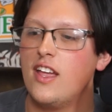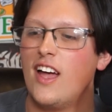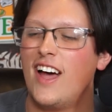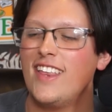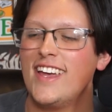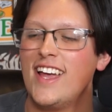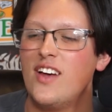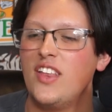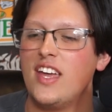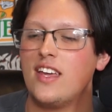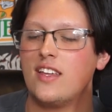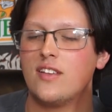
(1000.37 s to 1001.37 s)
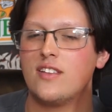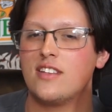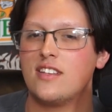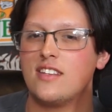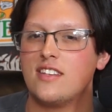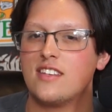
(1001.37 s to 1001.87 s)
I like how, like,
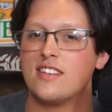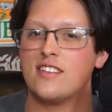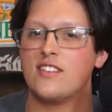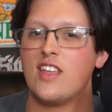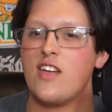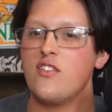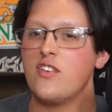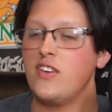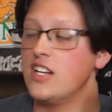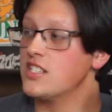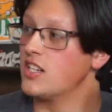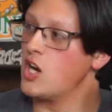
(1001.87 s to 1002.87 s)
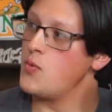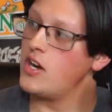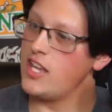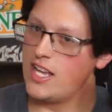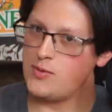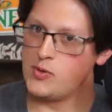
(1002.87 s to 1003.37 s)
even if he doesn't care about it,
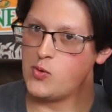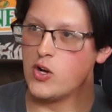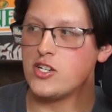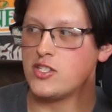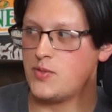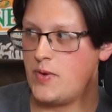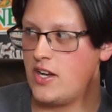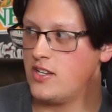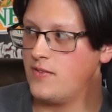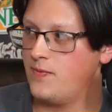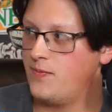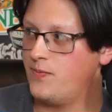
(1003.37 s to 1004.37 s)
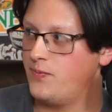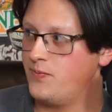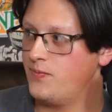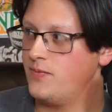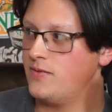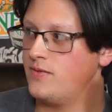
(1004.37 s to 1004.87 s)
he asks me questions about it.
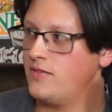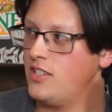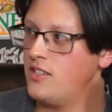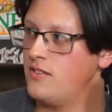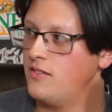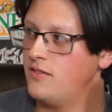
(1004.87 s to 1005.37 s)
You know?